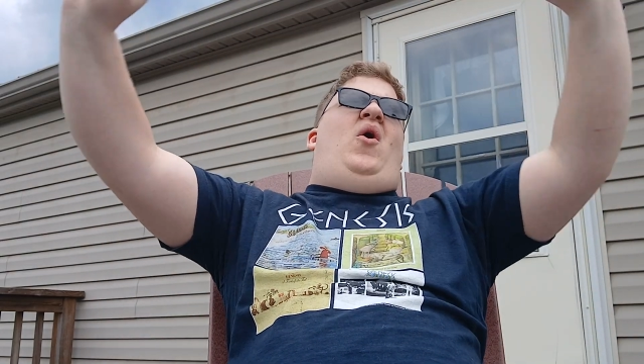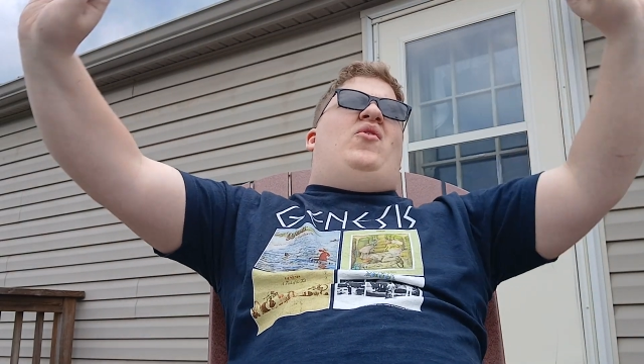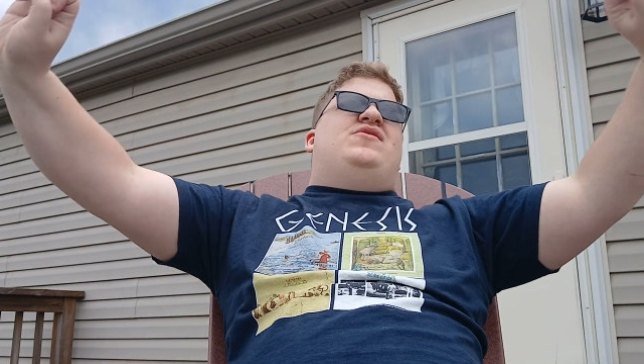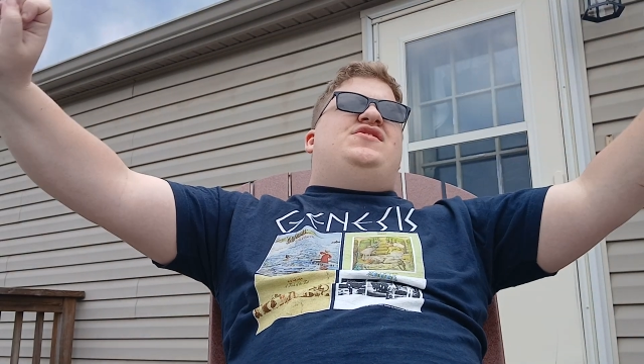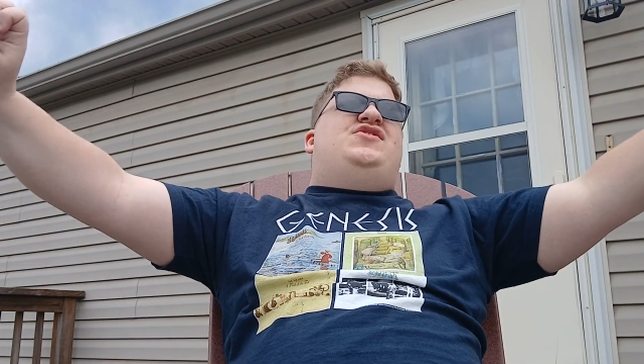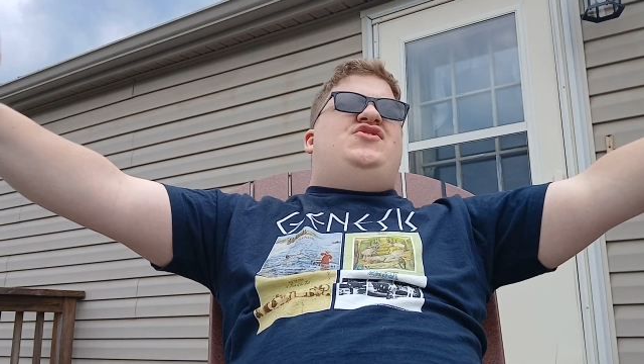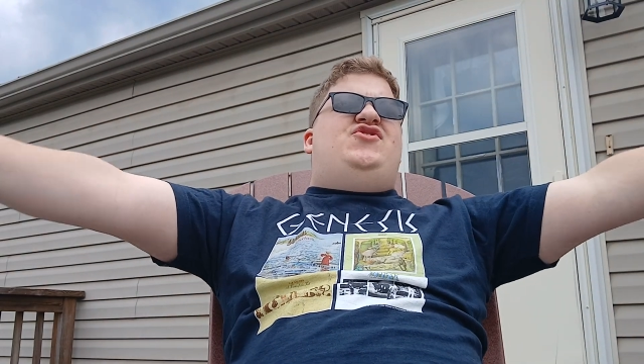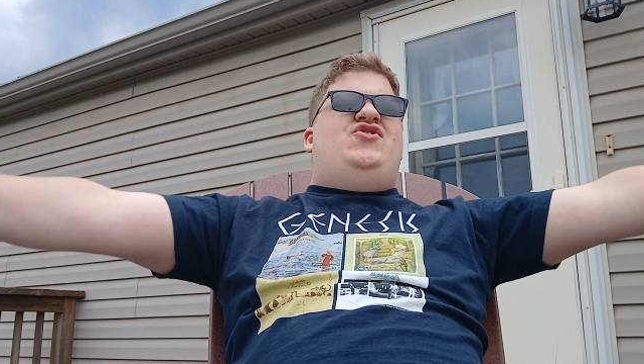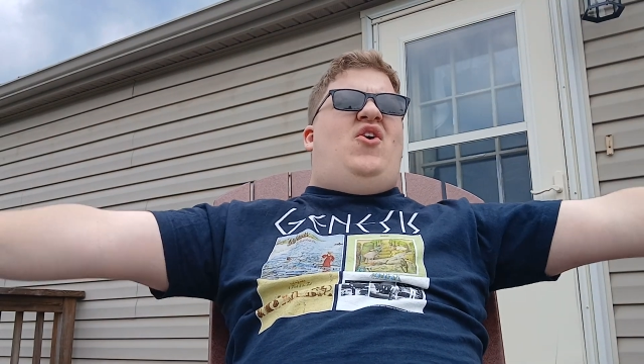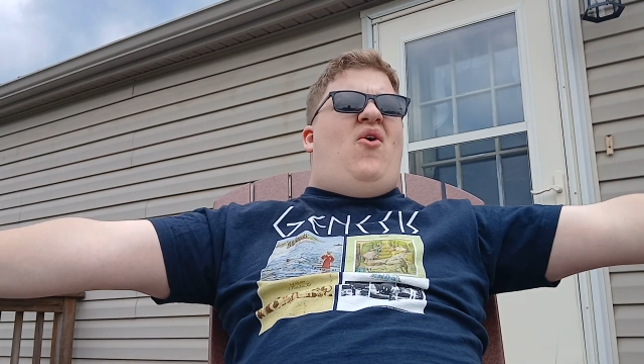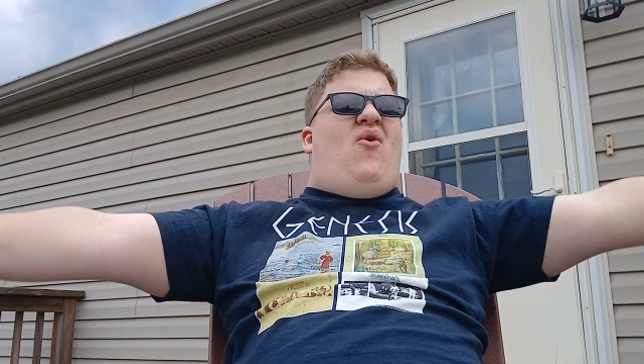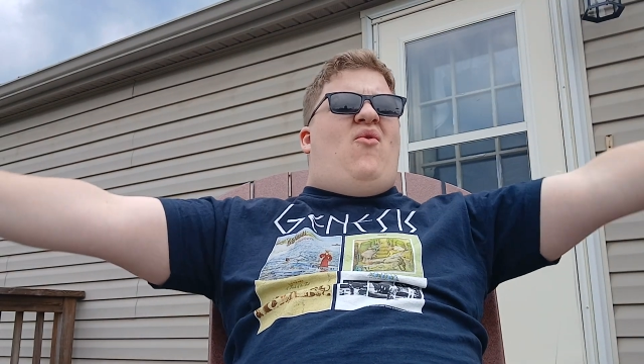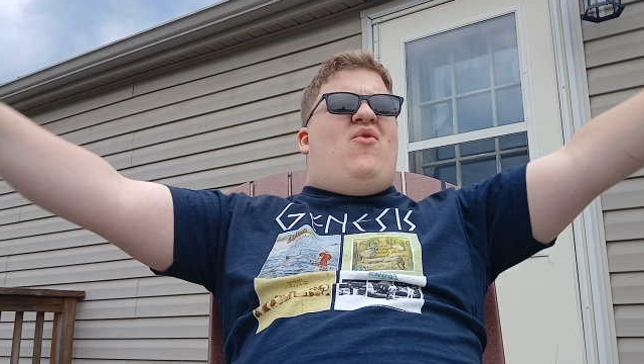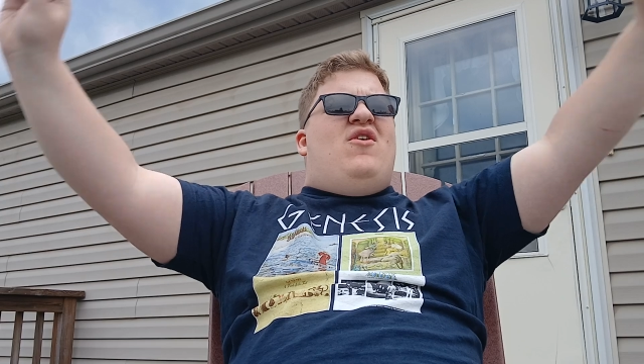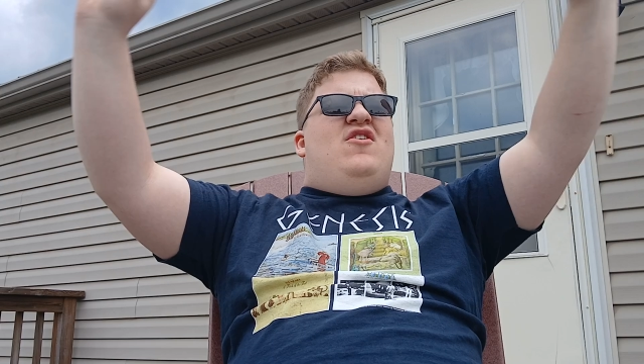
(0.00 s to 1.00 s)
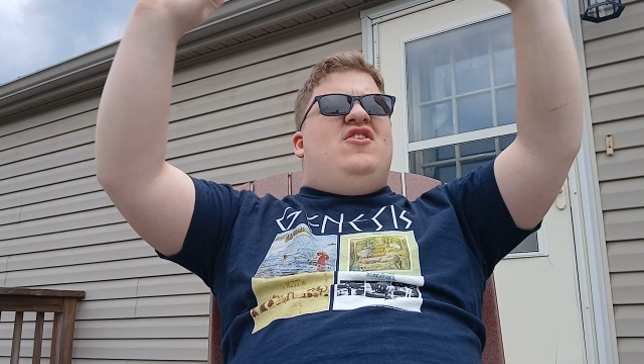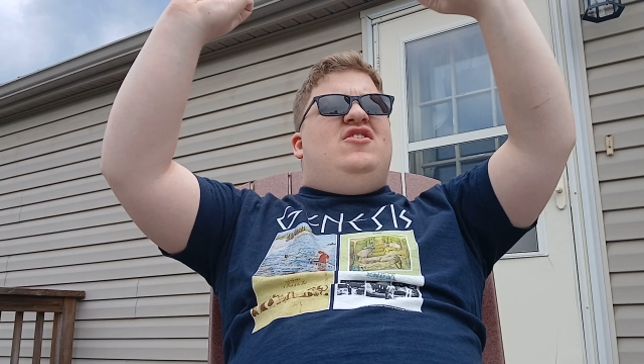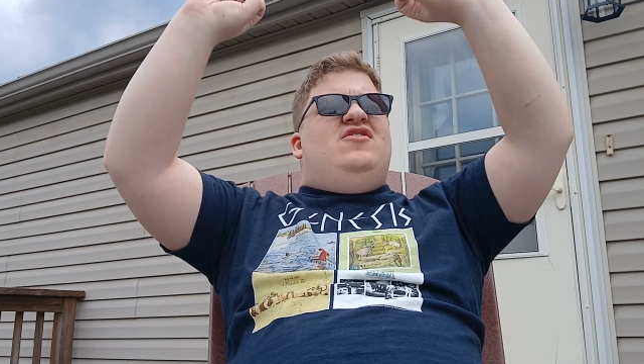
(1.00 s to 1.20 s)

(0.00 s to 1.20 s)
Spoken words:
so